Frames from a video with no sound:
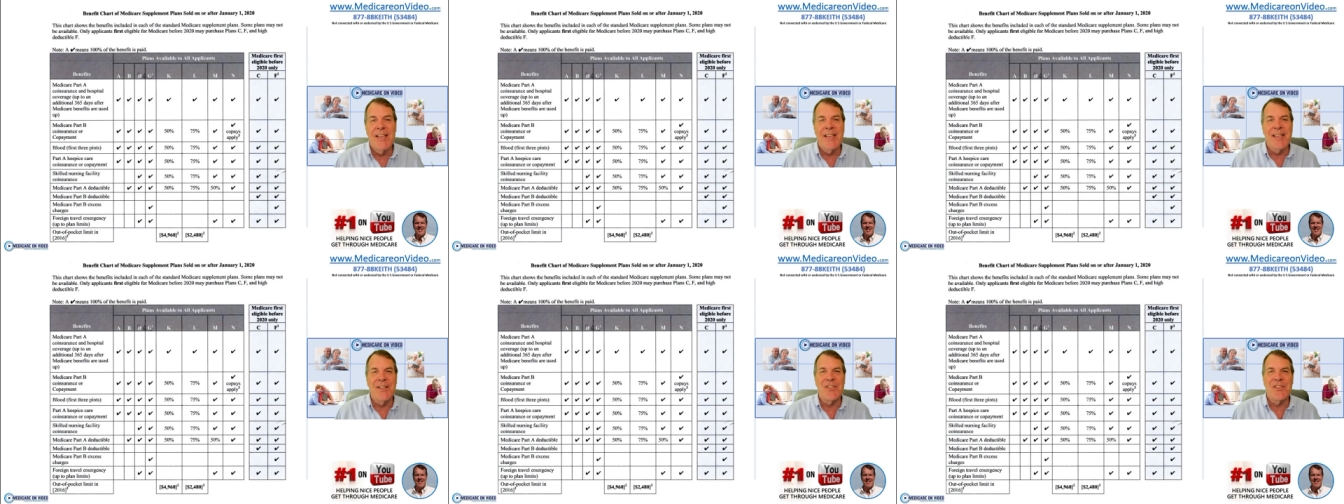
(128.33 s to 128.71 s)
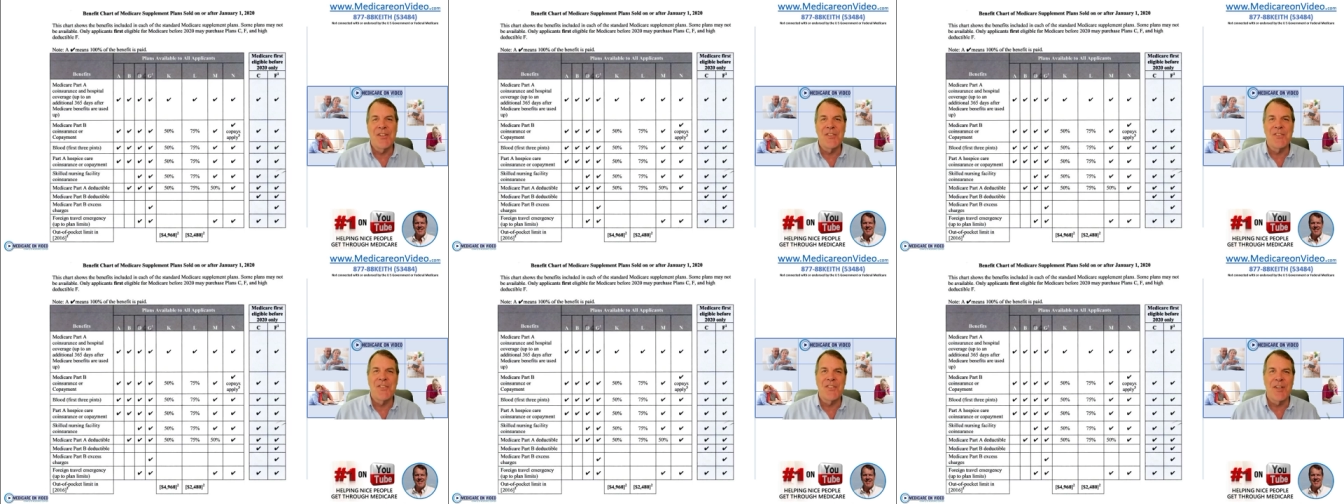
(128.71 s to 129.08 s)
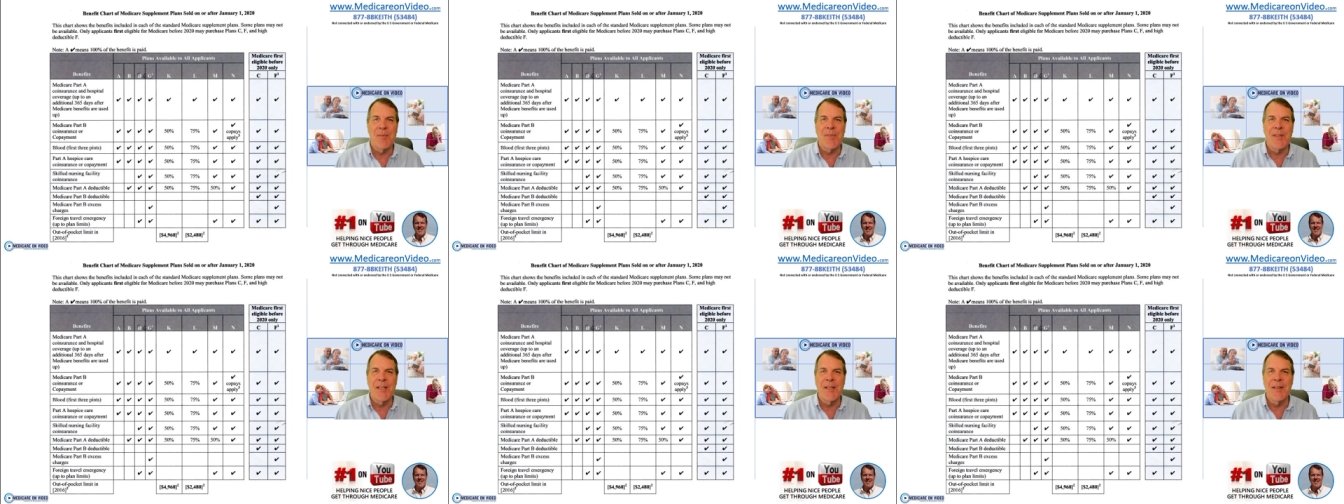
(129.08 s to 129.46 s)
It's just
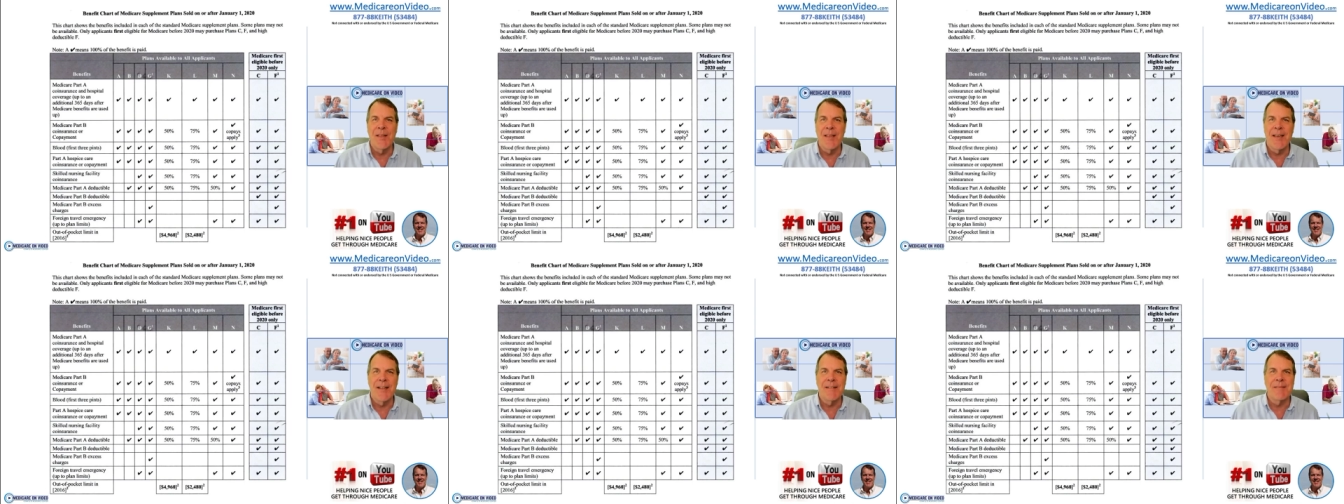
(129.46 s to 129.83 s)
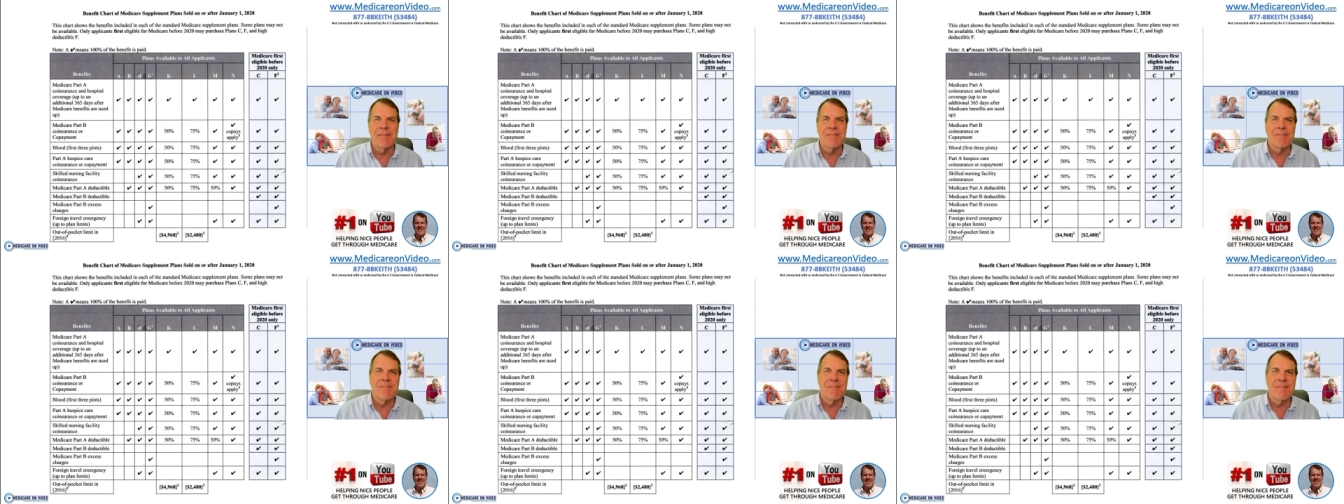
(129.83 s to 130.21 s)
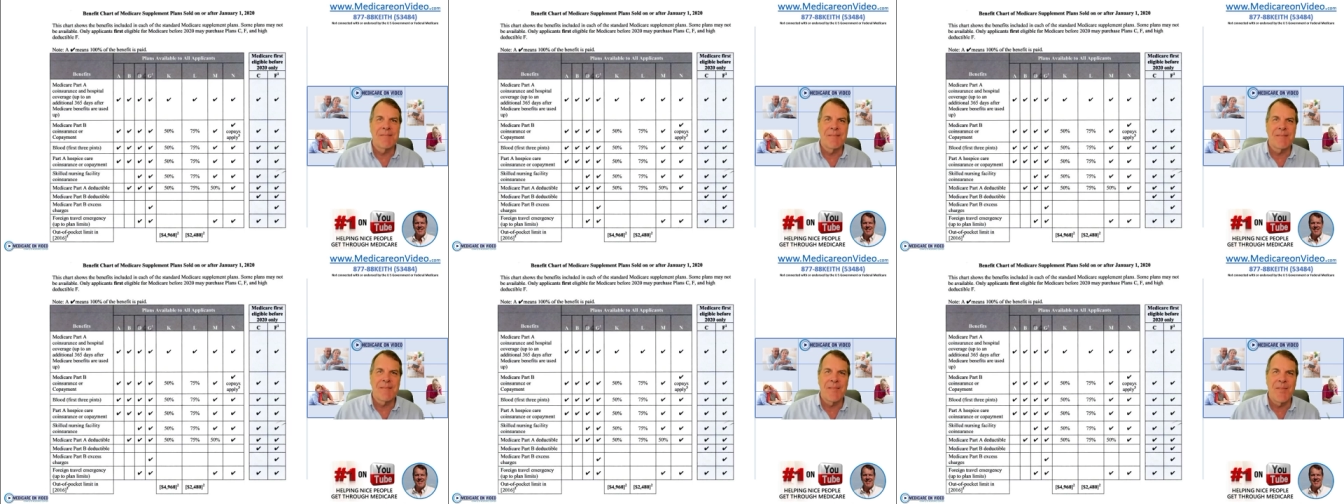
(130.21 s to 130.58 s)
something that
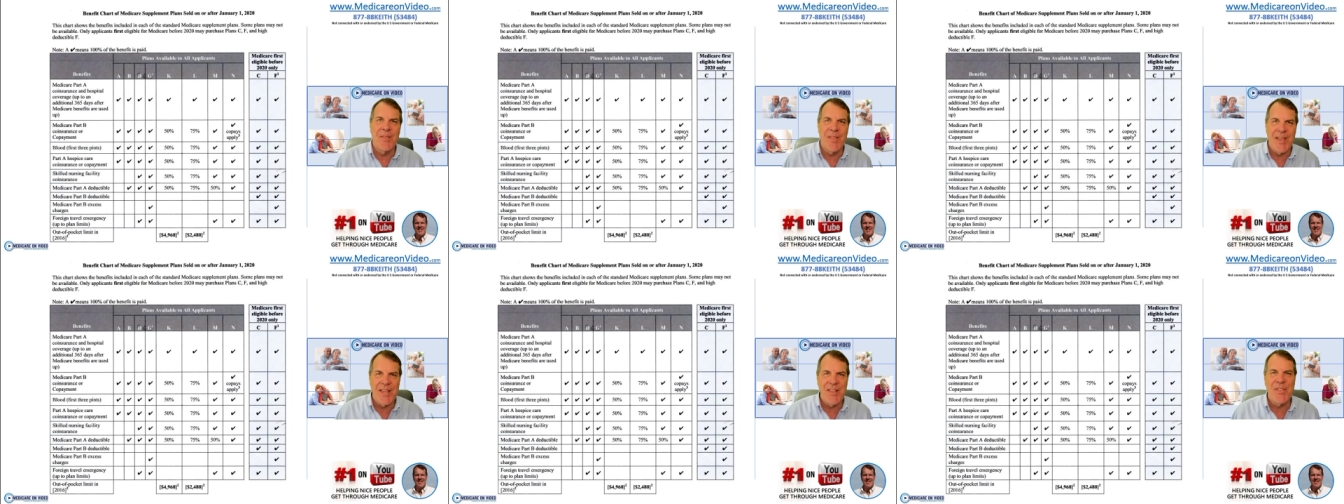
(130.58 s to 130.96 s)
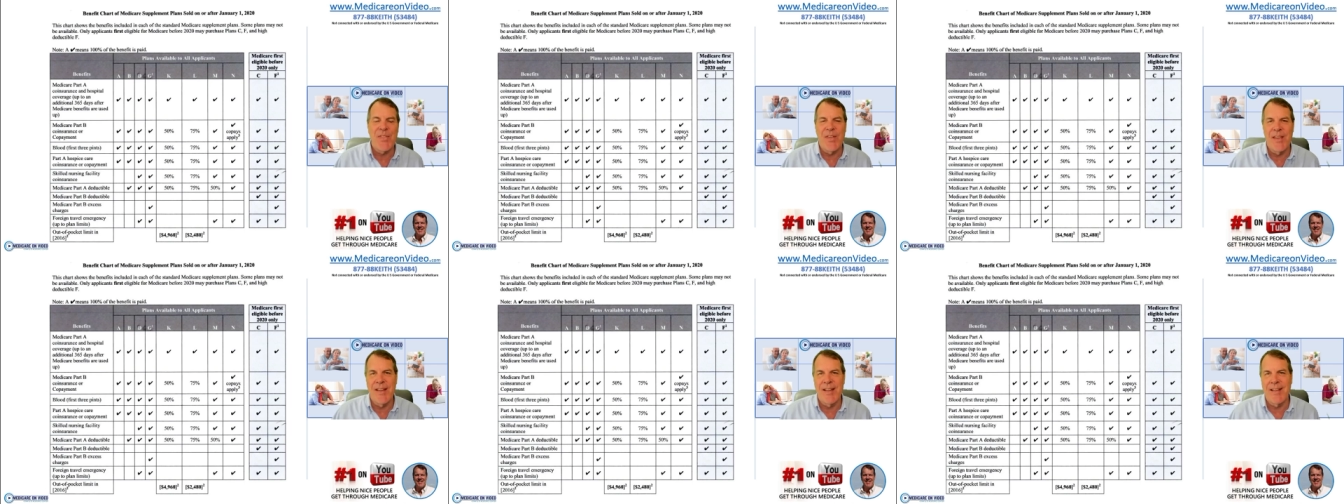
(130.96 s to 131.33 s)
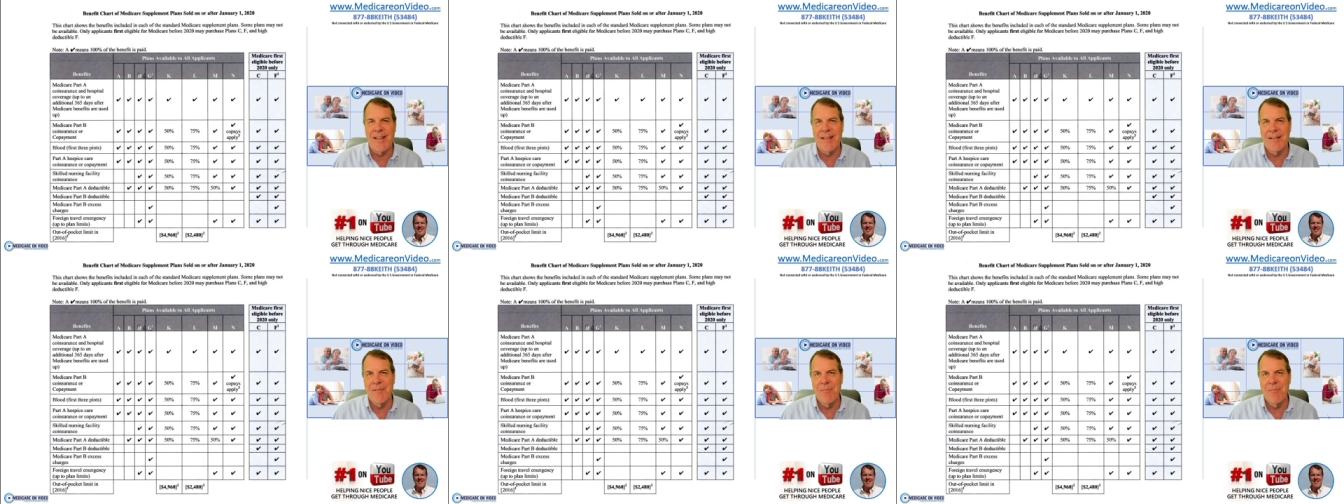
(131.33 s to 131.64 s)
they think